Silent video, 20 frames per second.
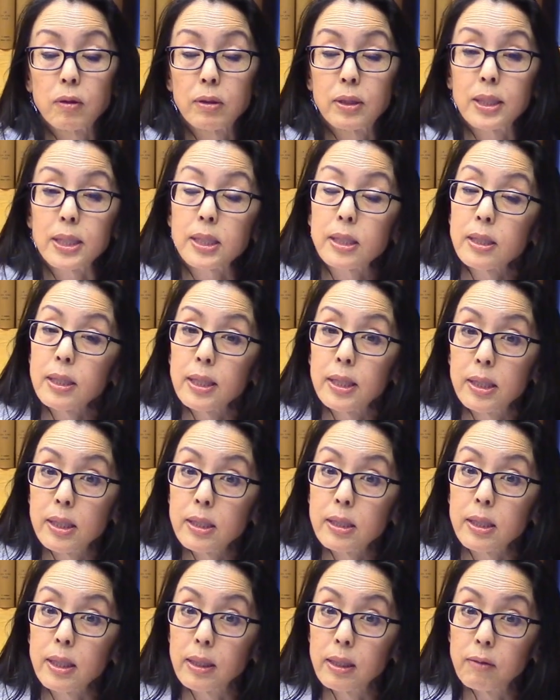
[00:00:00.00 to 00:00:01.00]
This
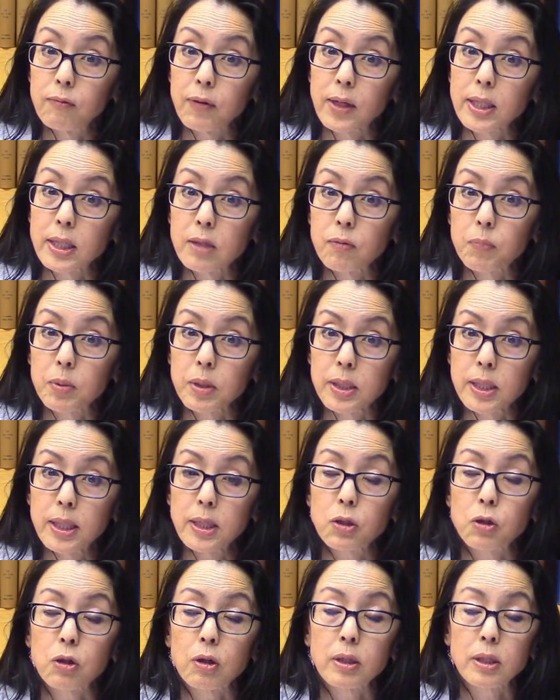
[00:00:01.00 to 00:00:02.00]
is an invasive
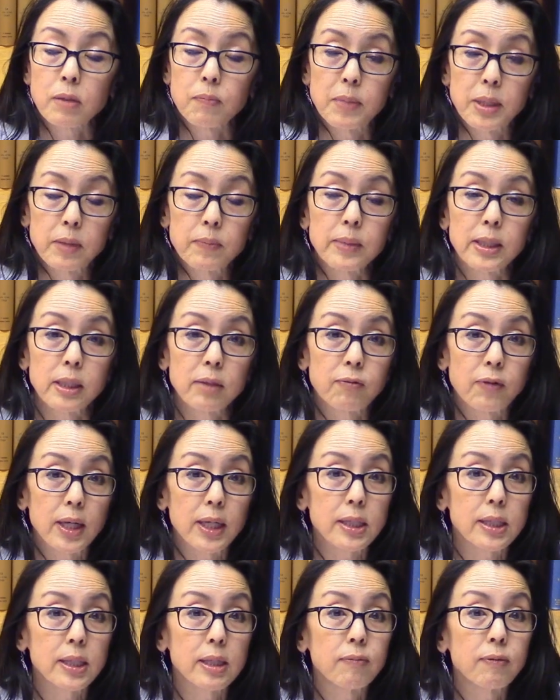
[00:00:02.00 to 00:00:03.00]
procedure. It's minimally invasive.